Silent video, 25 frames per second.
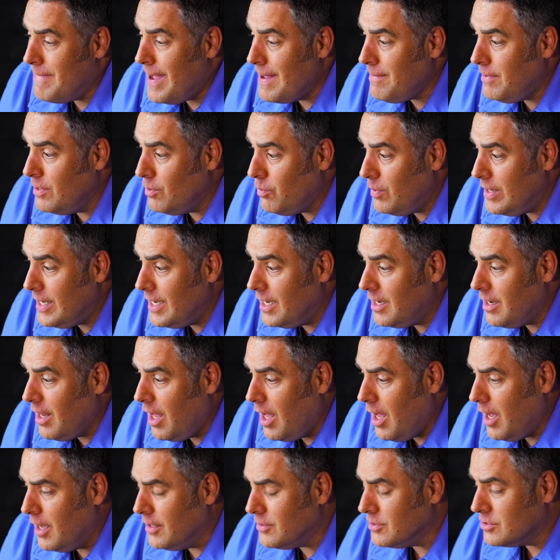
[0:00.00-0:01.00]
Maybe we
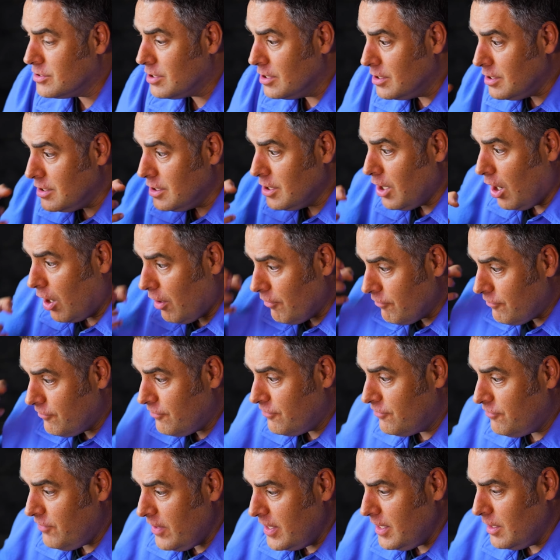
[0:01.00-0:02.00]
learn to not
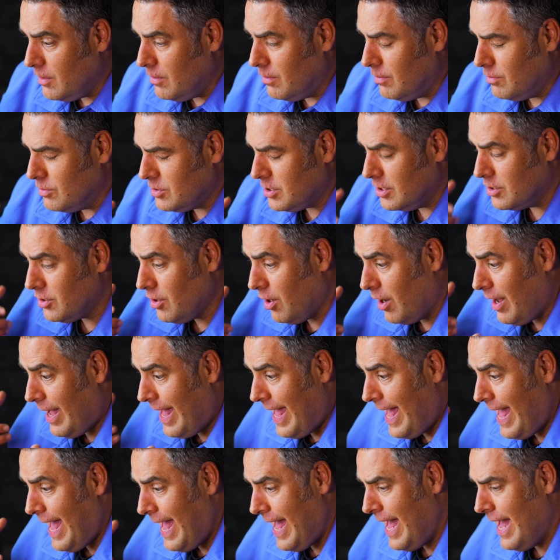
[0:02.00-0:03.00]
feel, to not
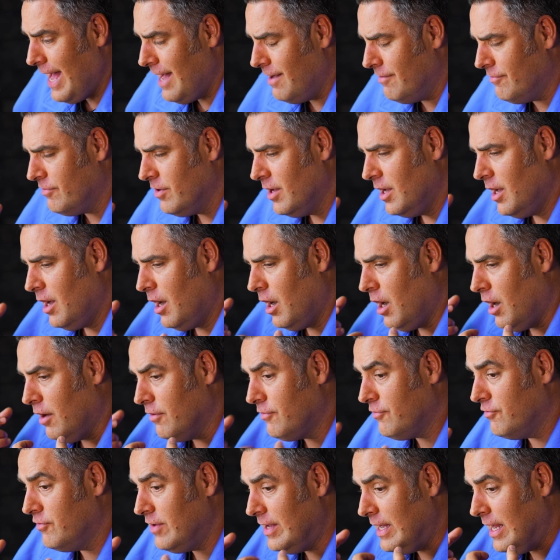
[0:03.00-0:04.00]
have
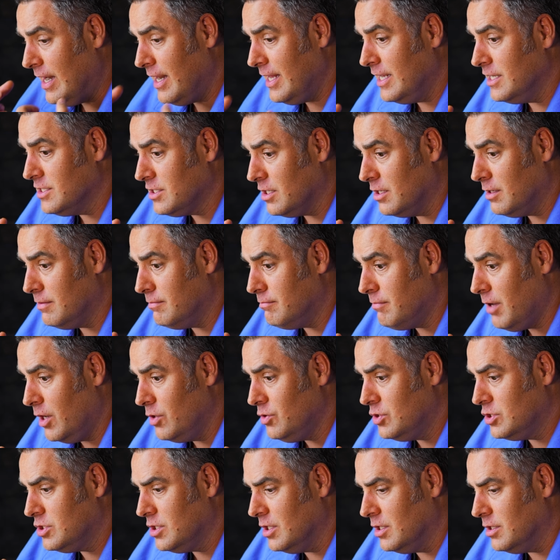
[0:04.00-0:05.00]
our feelings and
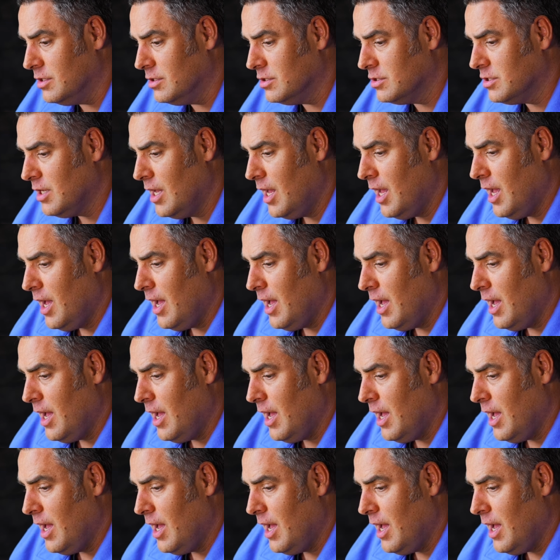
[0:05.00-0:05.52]
emotions,